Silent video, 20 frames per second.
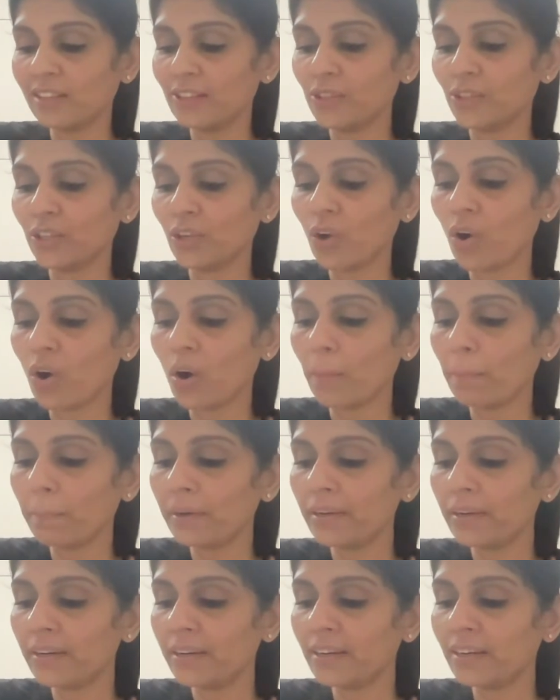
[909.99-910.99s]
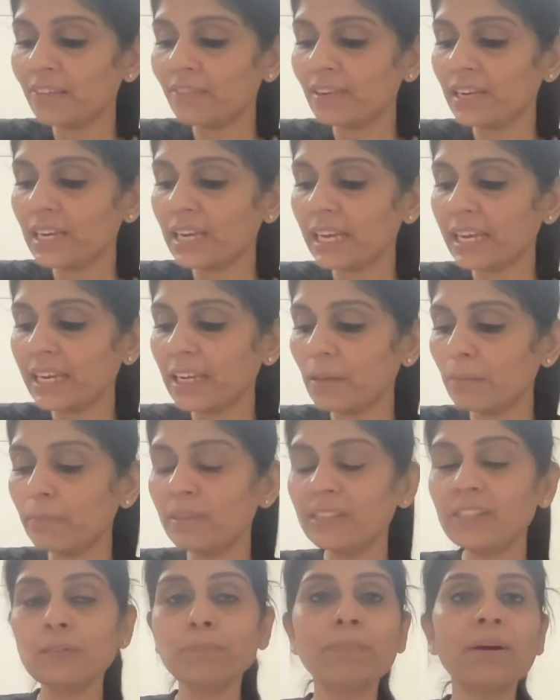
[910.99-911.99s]
So it competitively
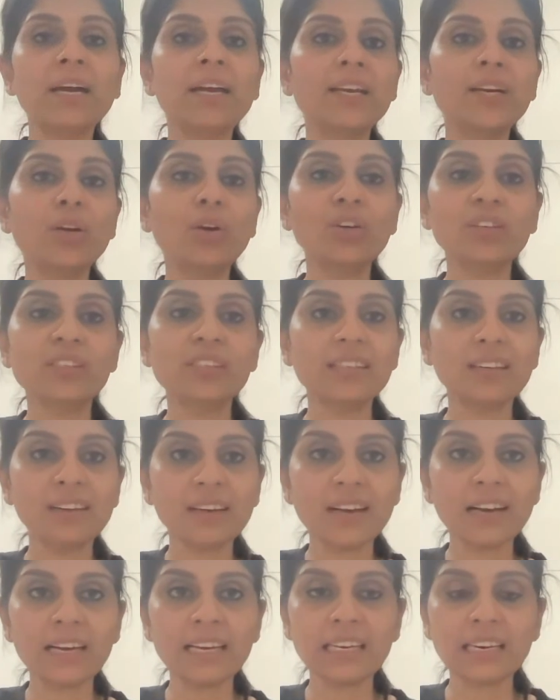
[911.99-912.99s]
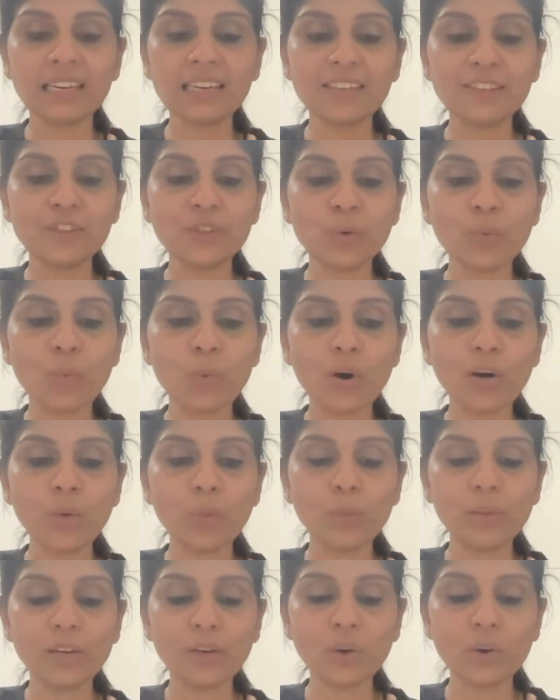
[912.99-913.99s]
inhibits pyridoxal kinase. So what
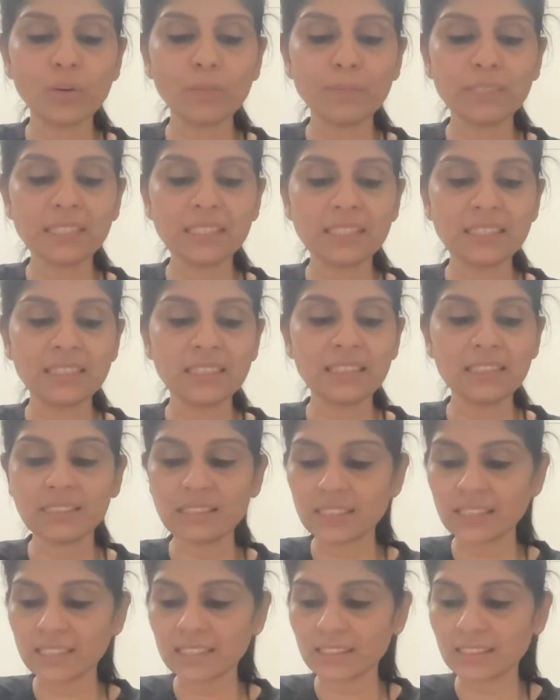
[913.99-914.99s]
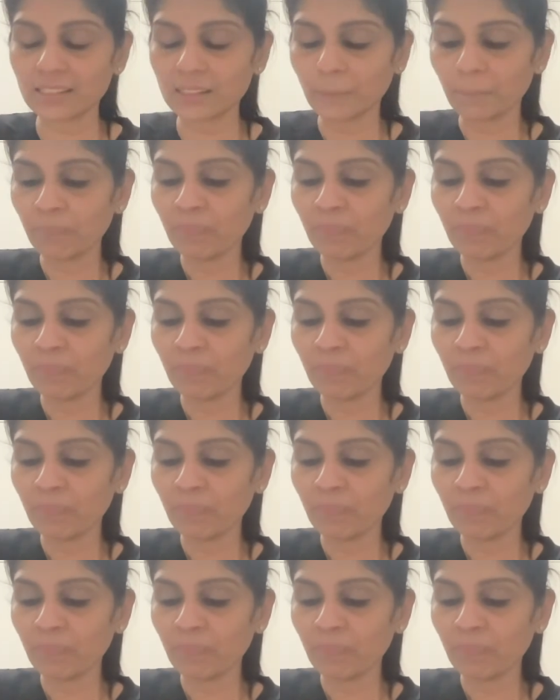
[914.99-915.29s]
will not be synthesized?